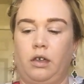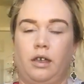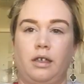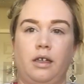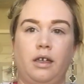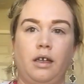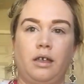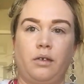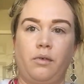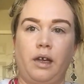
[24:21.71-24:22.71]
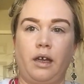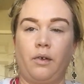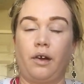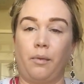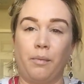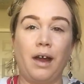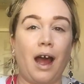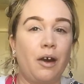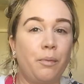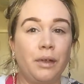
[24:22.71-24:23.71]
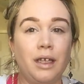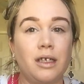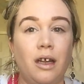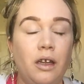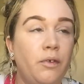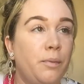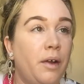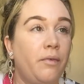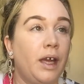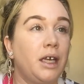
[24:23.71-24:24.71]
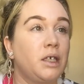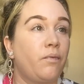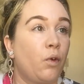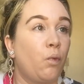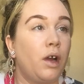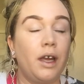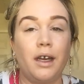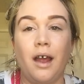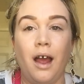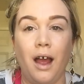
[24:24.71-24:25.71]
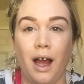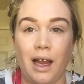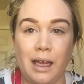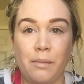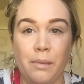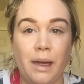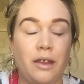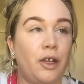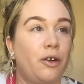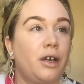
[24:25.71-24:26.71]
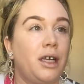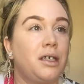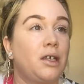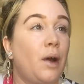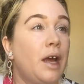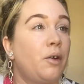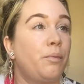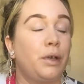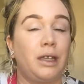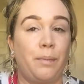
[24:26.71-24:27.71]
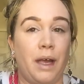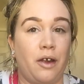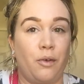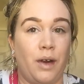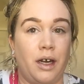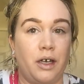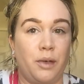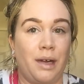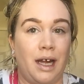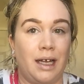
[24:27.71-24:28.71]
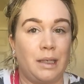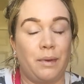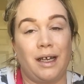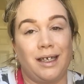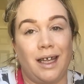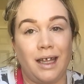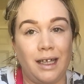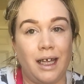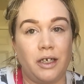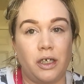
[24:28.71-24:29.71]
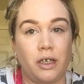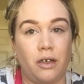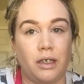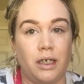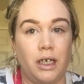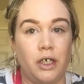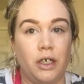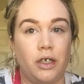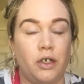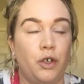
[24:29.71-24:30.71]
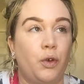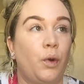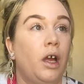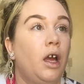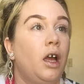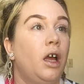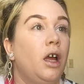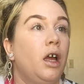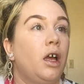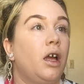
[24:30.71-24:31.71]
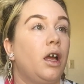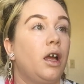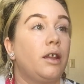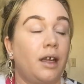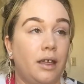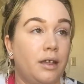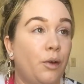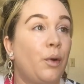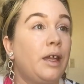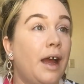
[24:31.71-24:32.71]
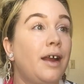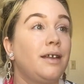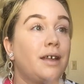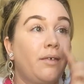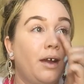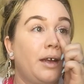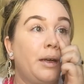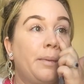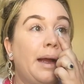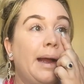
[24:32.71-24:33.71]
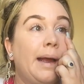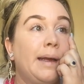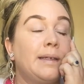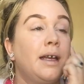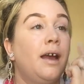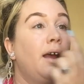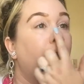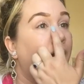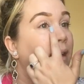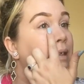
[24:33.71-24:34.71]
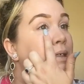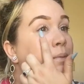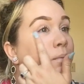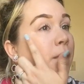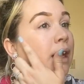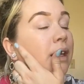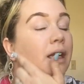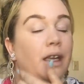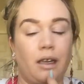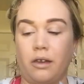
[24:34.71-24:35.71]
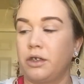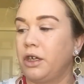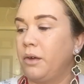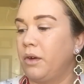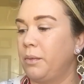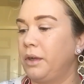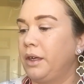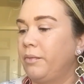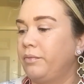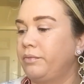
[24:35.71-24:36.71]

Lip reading: Okay, so that's what we got going on. But I don't put this all over my face. For one, I am in my 30s, so I don't put the powder right under my eyes because I think that just calls attention to the lines I've got under my eyes. I just mainly, I'll show you where I put it.